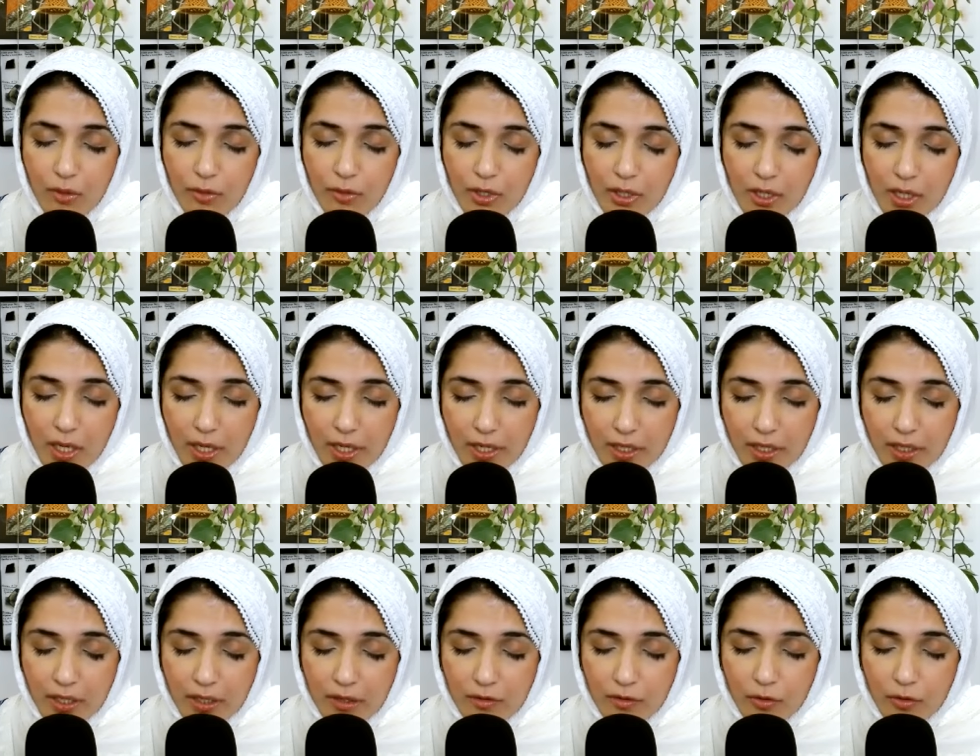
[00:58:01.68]
our
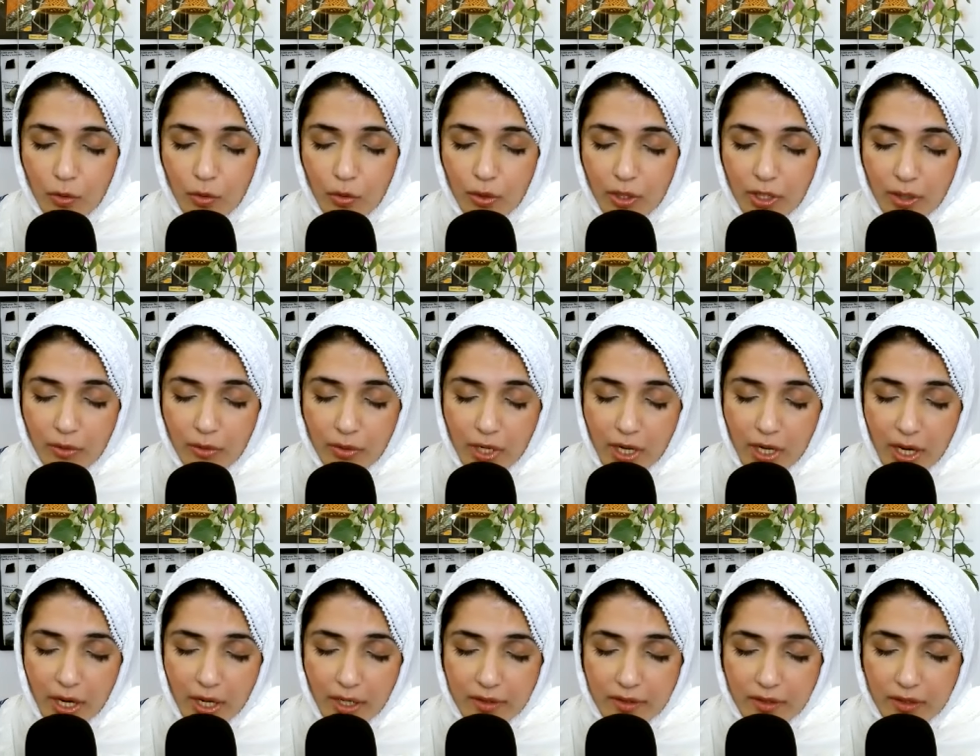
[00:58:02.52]
guidance, hold our
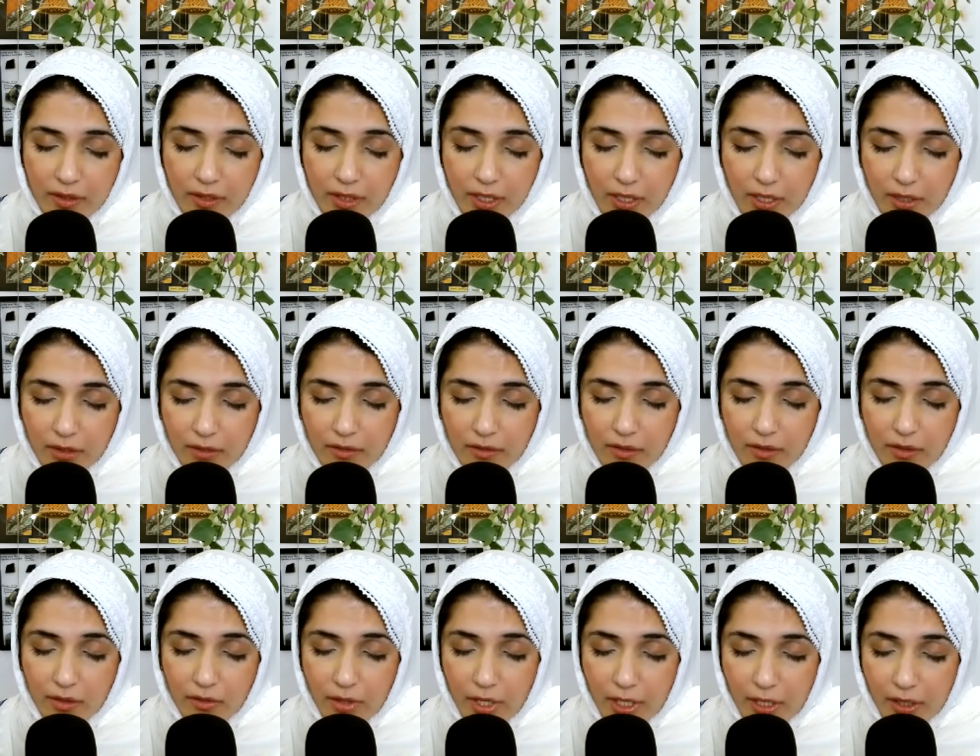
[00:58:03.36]
hands and take us
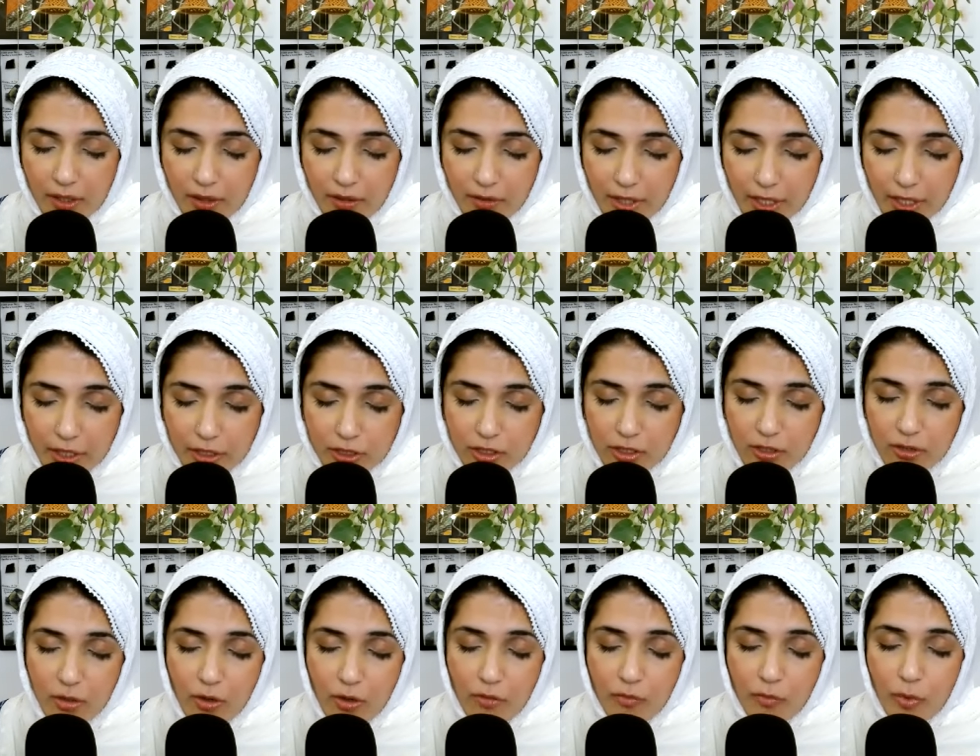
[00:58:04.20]
in the right
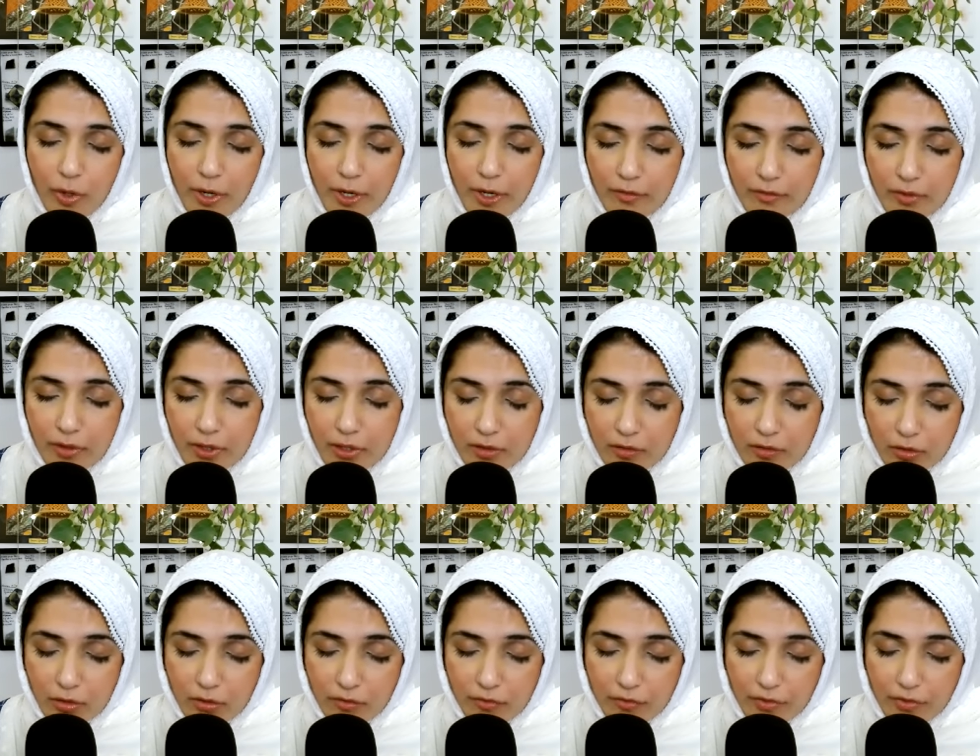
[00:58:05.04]
direction of whatever
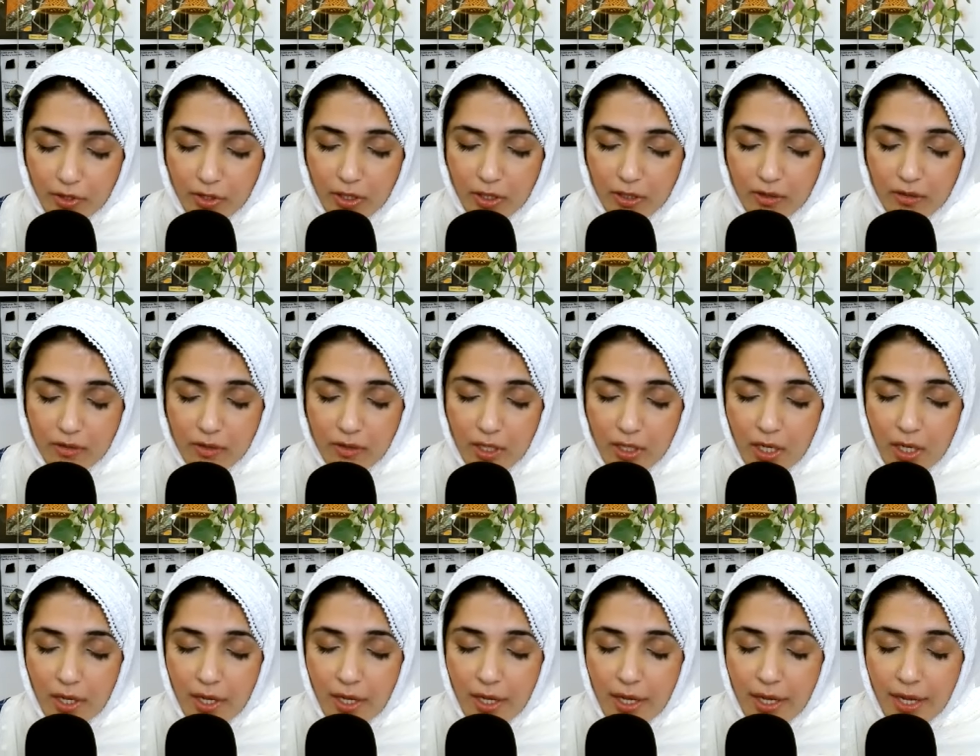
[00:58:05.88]
is good for us
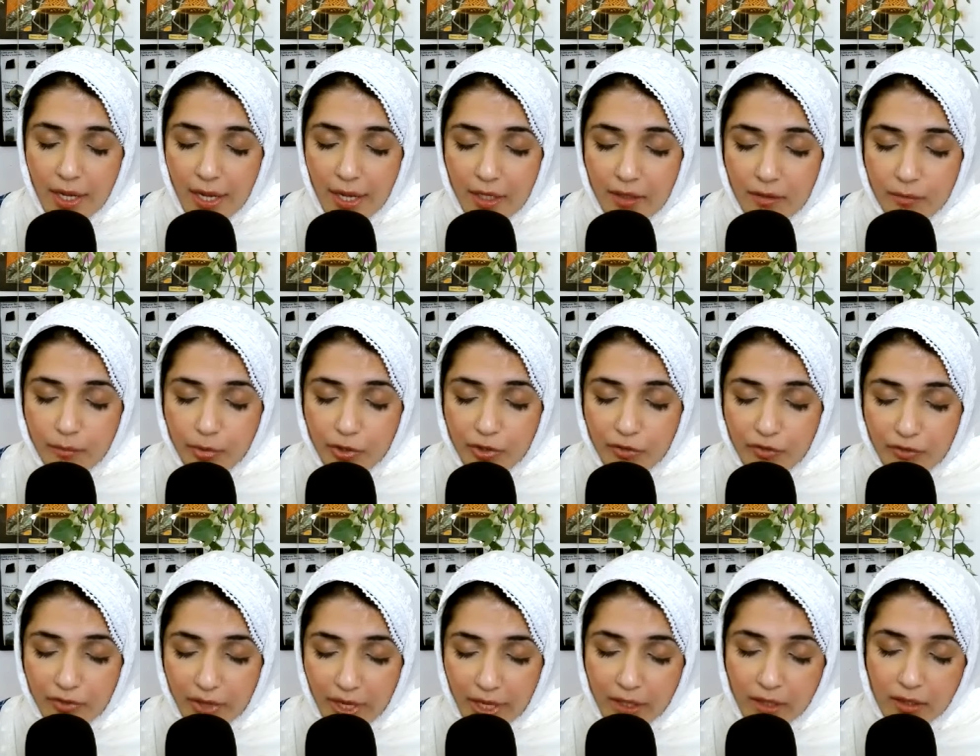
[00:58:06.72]
and
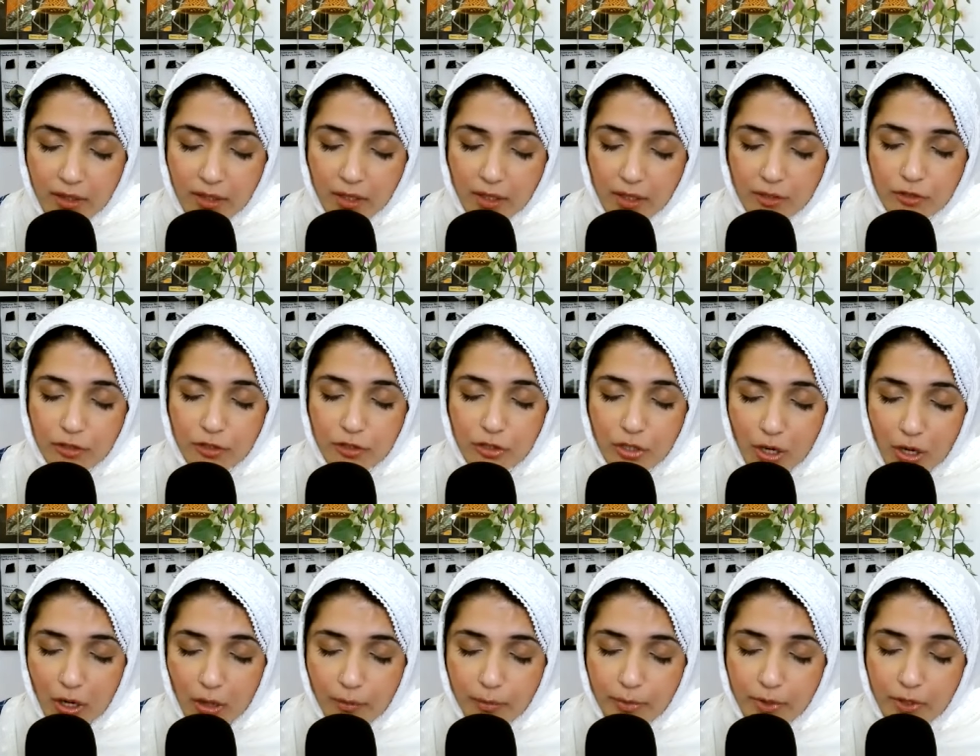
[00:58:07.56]
prevent us,
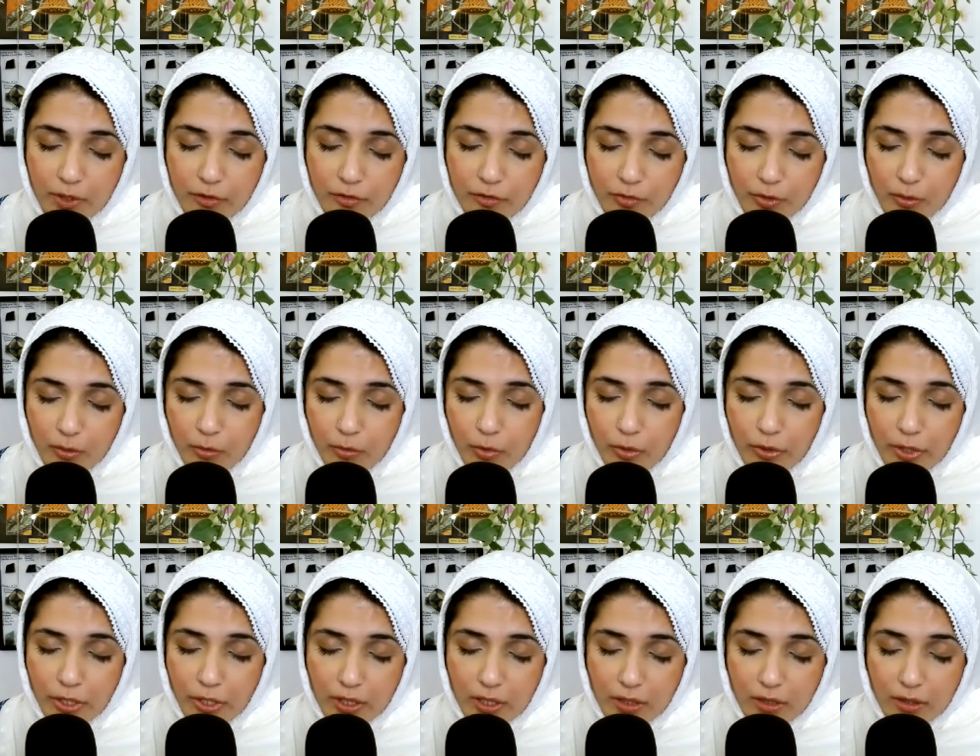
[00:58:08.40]
stop us from
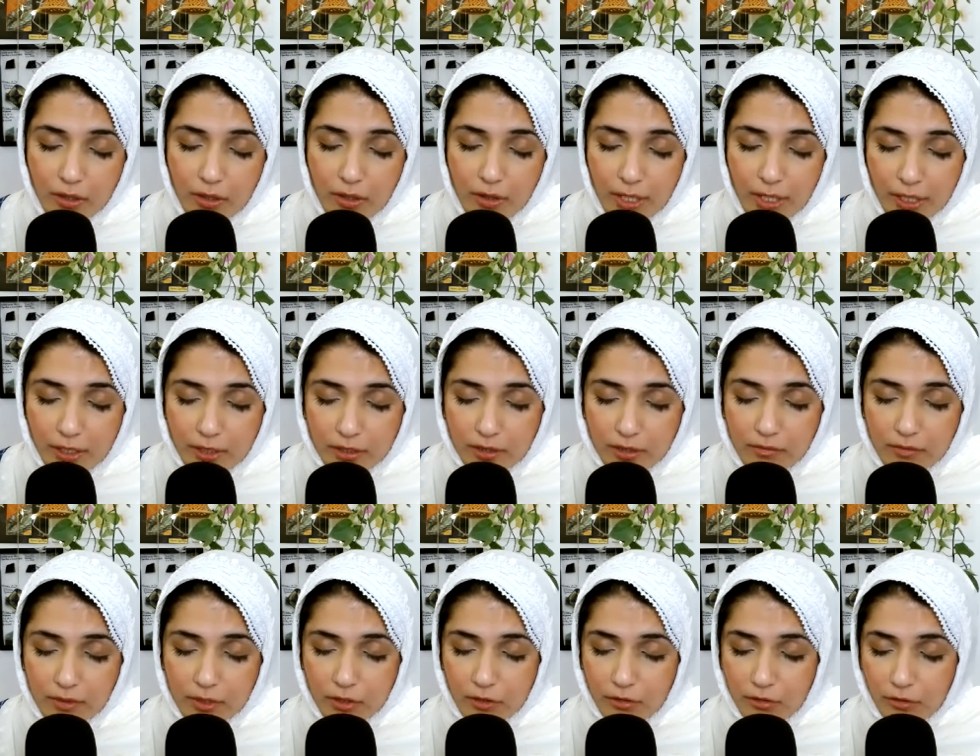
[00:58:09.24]
going in the
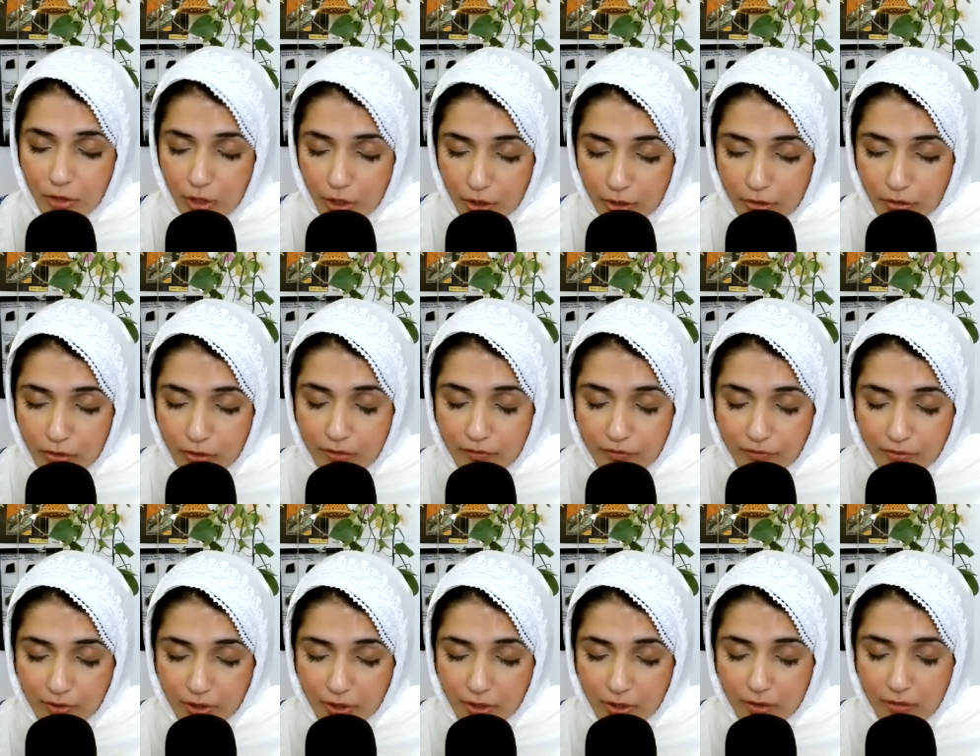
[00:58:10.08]
direction which is not good
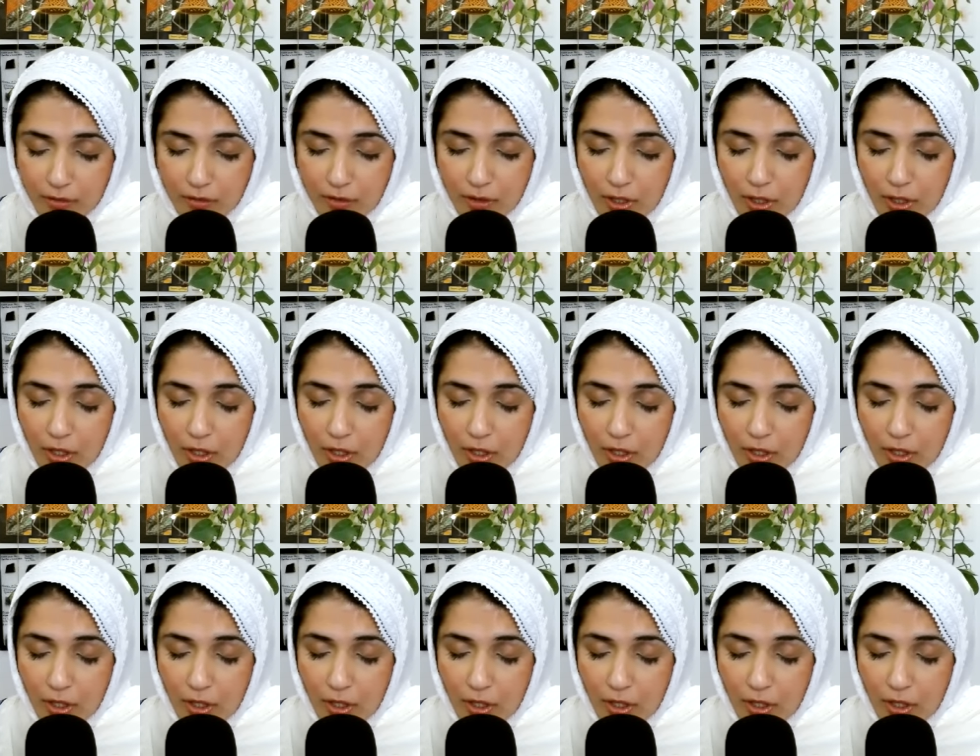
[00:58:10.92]
for us.